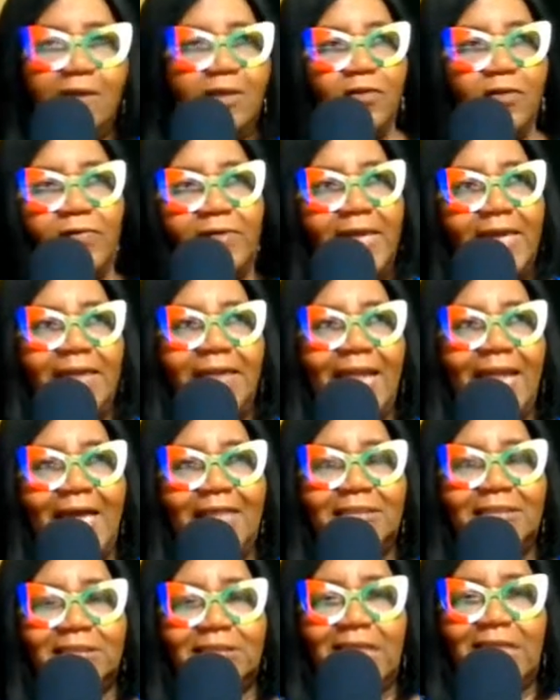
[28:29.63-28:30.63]
you
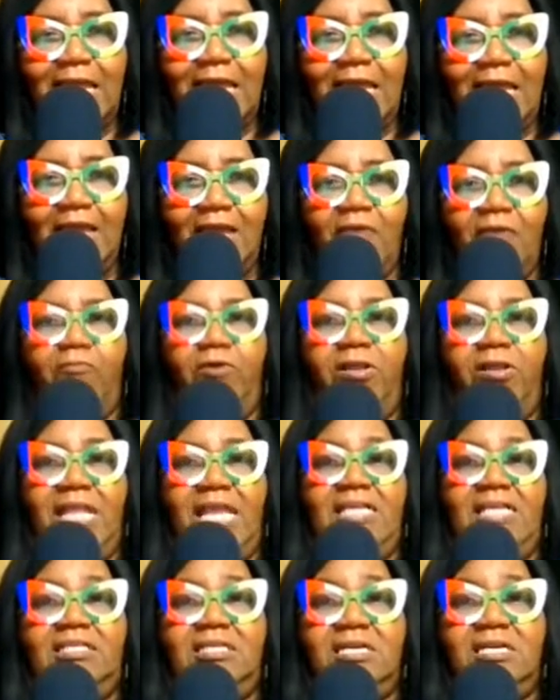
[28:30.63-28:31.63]
cannot say, well,
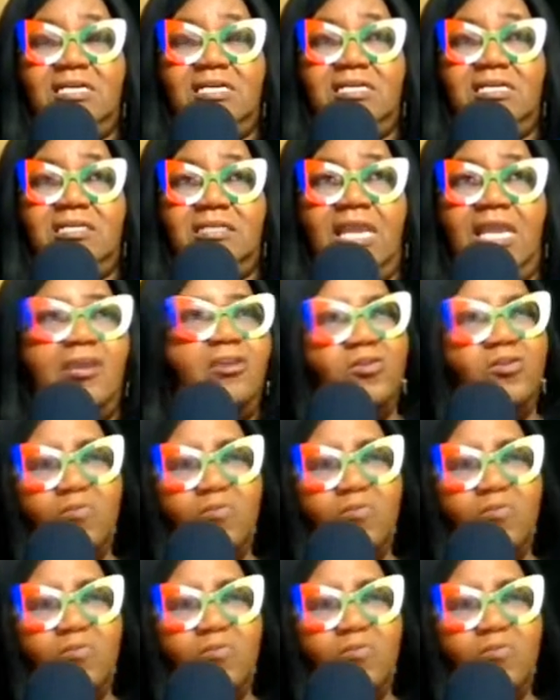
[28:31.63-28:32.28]
they should understand.